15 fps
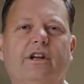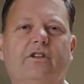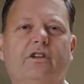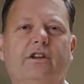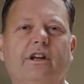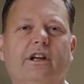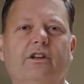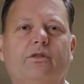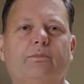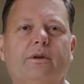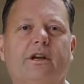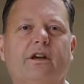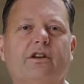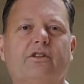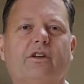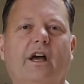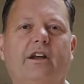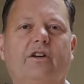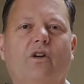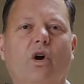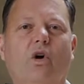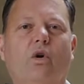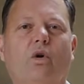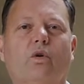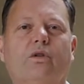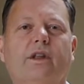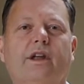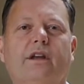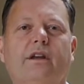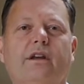teach at East because I know
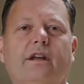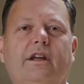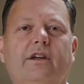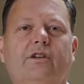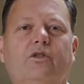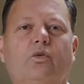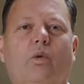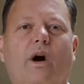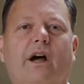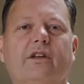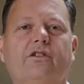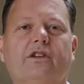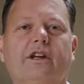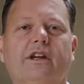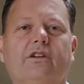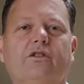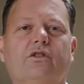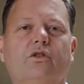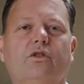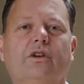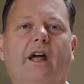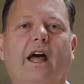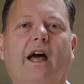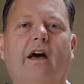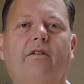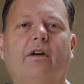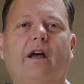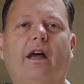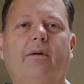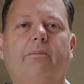that East wants each student to
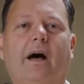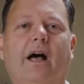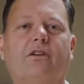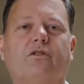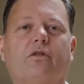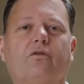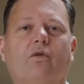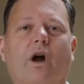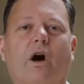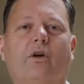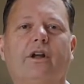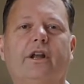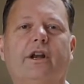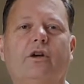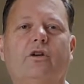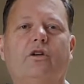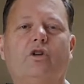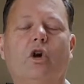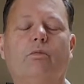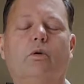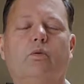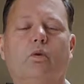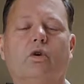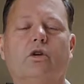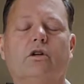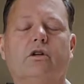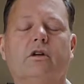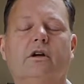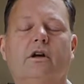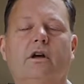have a positive route in a global
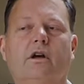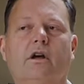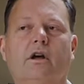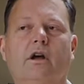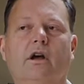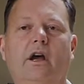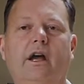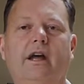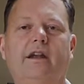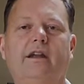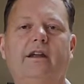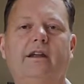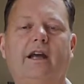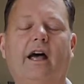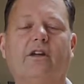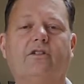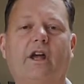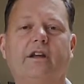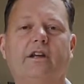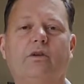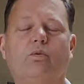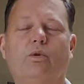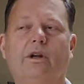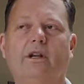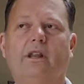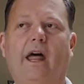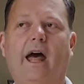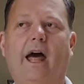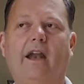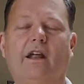world. And yes, I did read
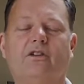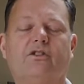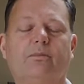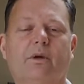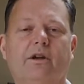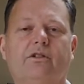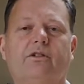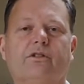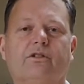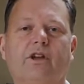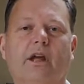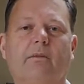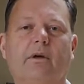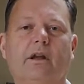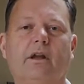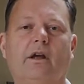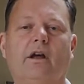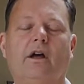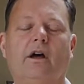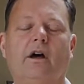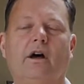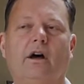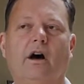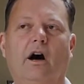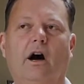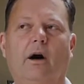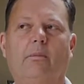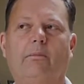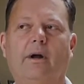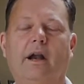that as a mission statement.
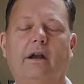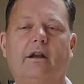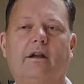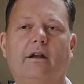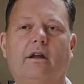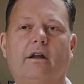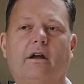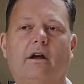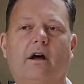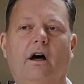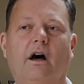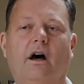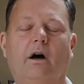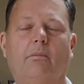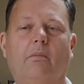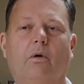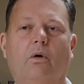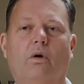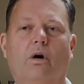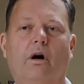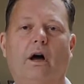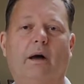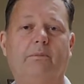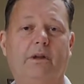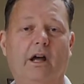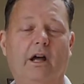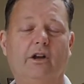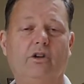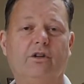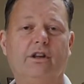But I'm
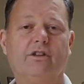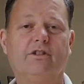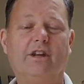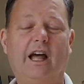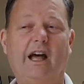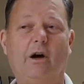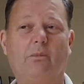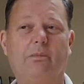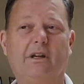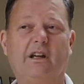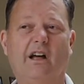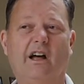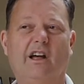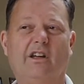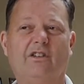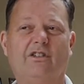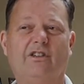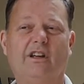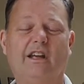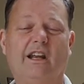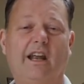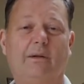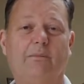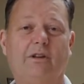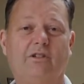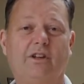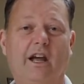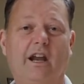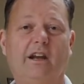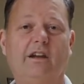telling you this now because, and I'm
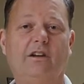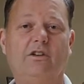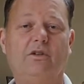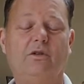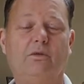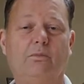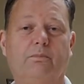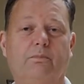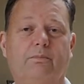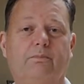deciding to